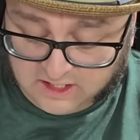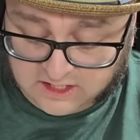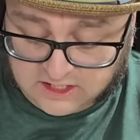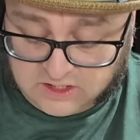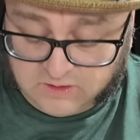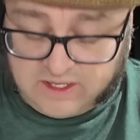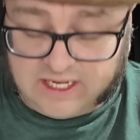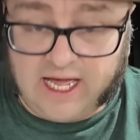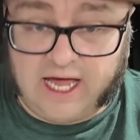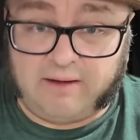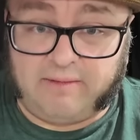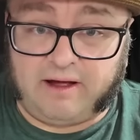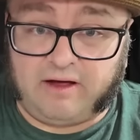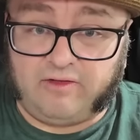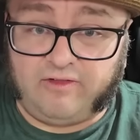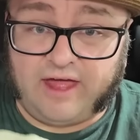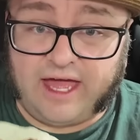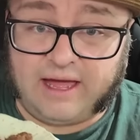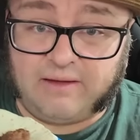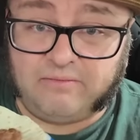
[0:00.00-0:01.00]
So we got
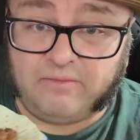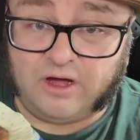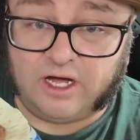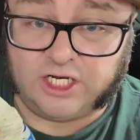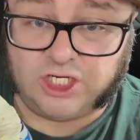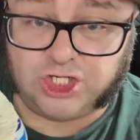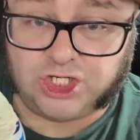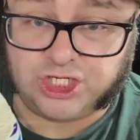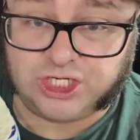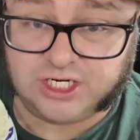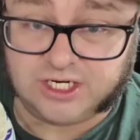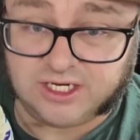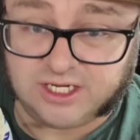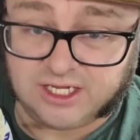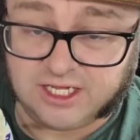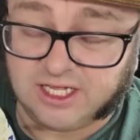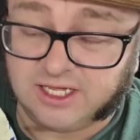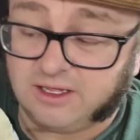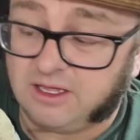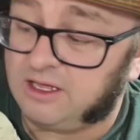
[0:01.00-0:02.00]
about that much
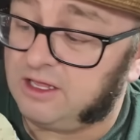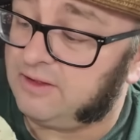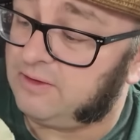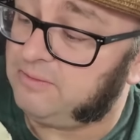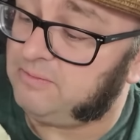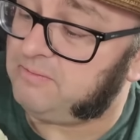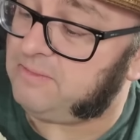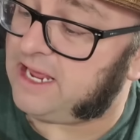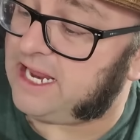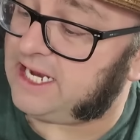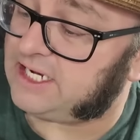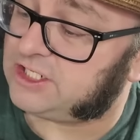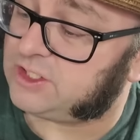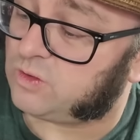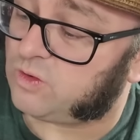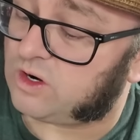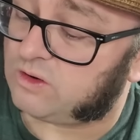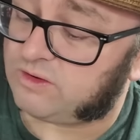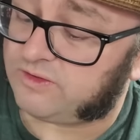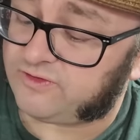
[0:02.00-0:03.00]
meat
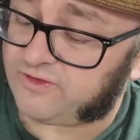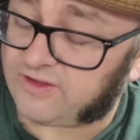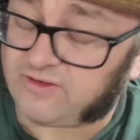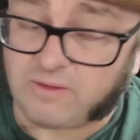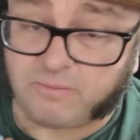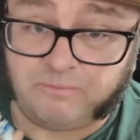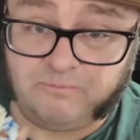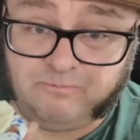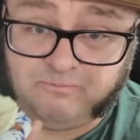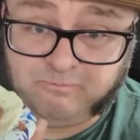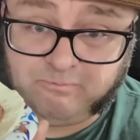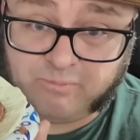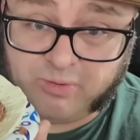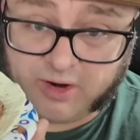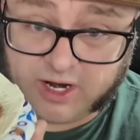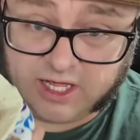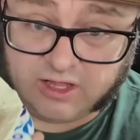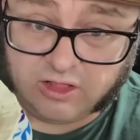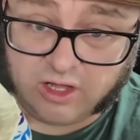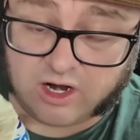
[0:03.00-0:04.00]
to work with. That's a
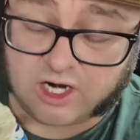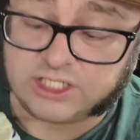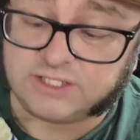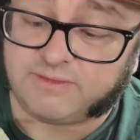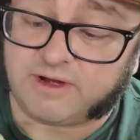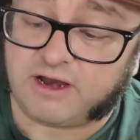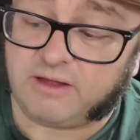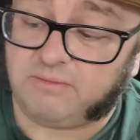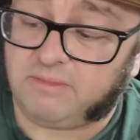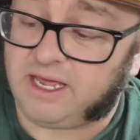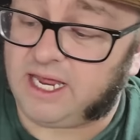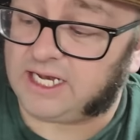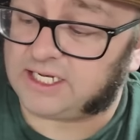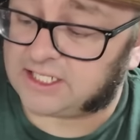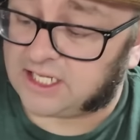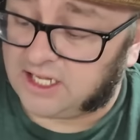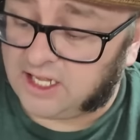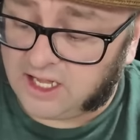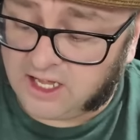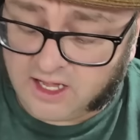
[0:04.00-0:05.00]
pretty large amount of
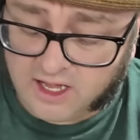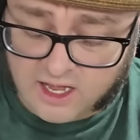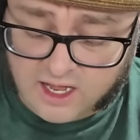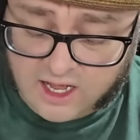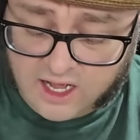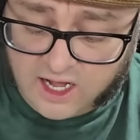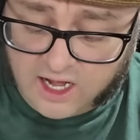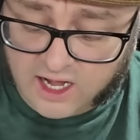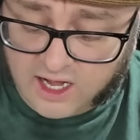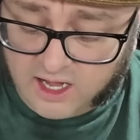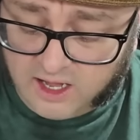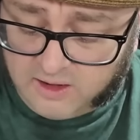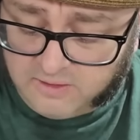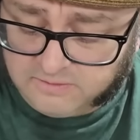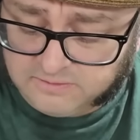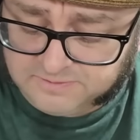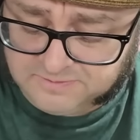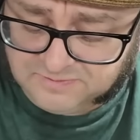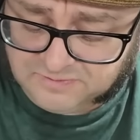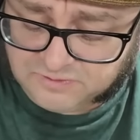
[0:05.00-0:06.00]
meat.
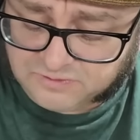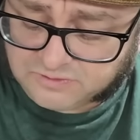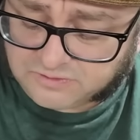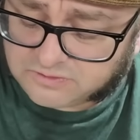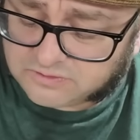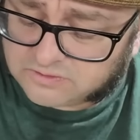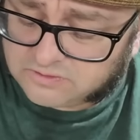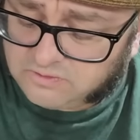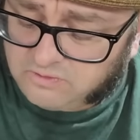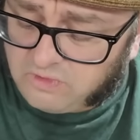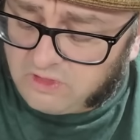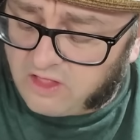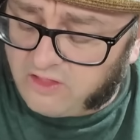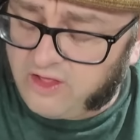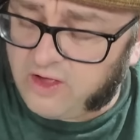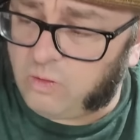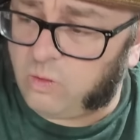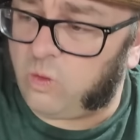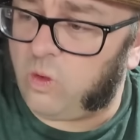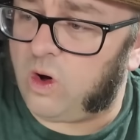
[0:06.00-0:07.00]
Um,
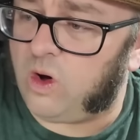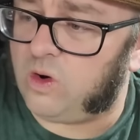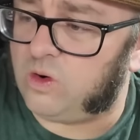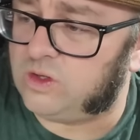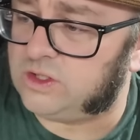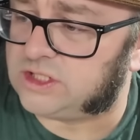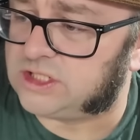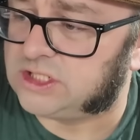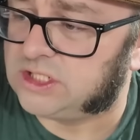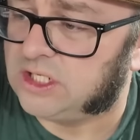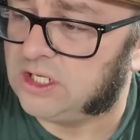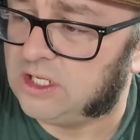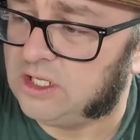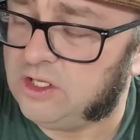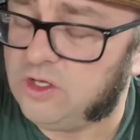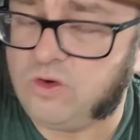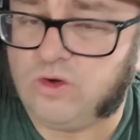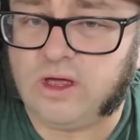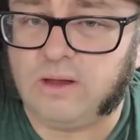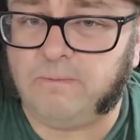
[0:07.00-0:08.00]
they won't,
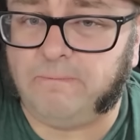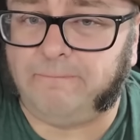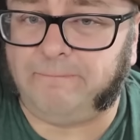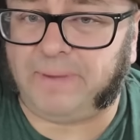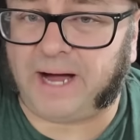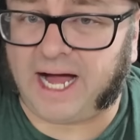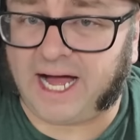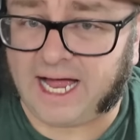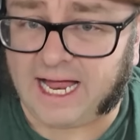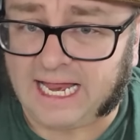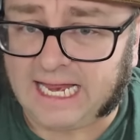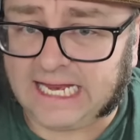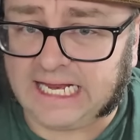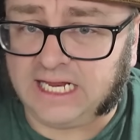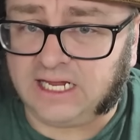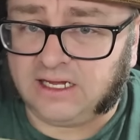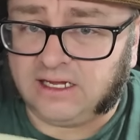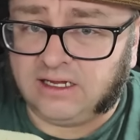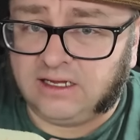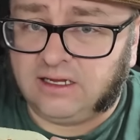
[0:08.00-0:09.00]
you can
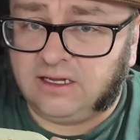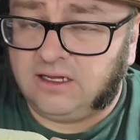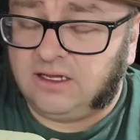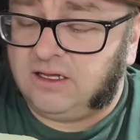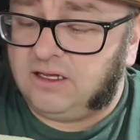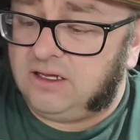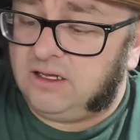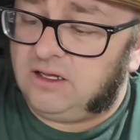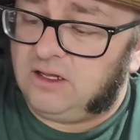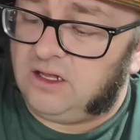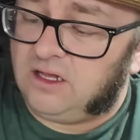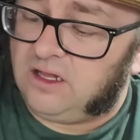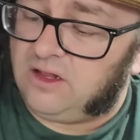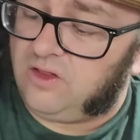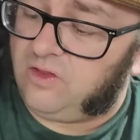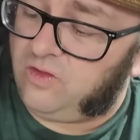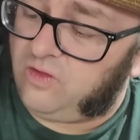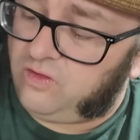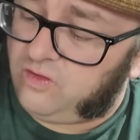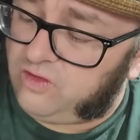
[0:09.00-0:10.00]
buy
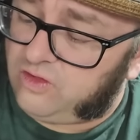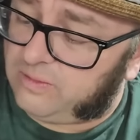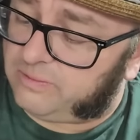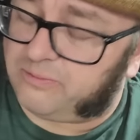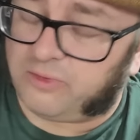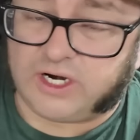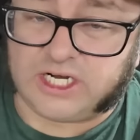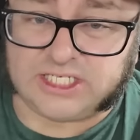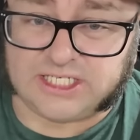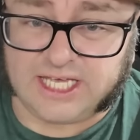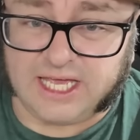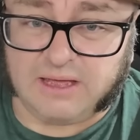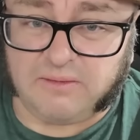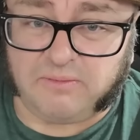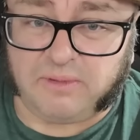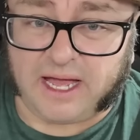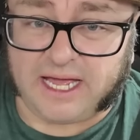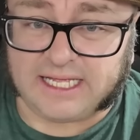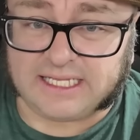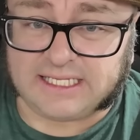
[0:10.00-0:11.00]
the brisket by